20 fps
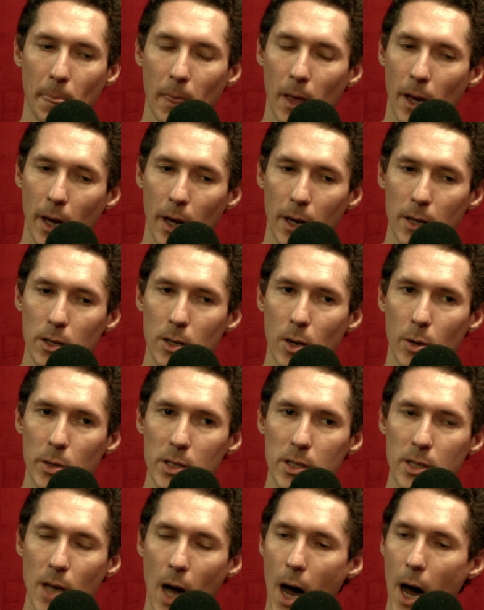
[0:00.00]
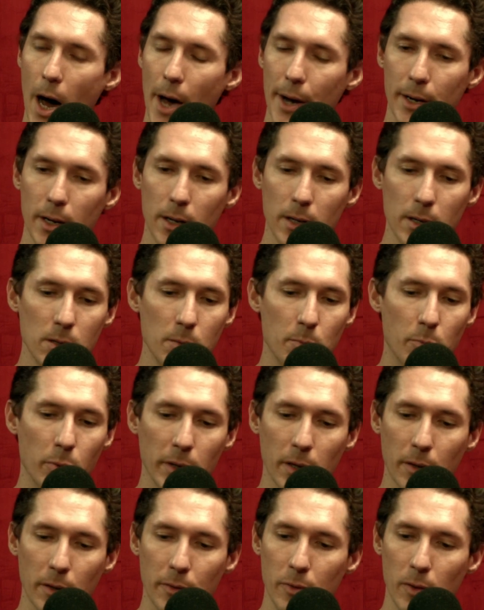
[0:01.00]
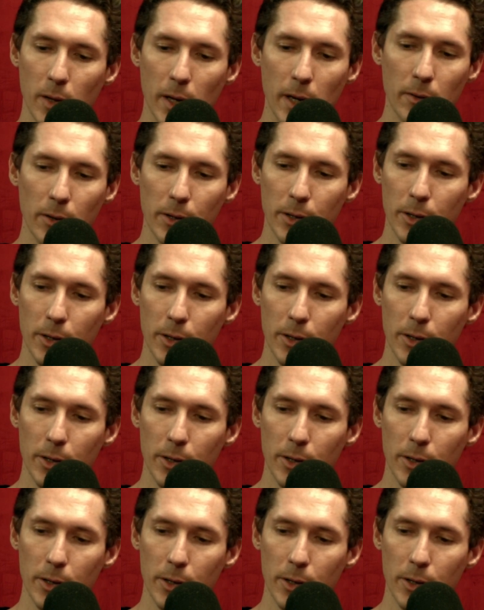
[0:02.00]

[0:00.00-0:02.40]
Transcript: and you know he's got to bring a flavor.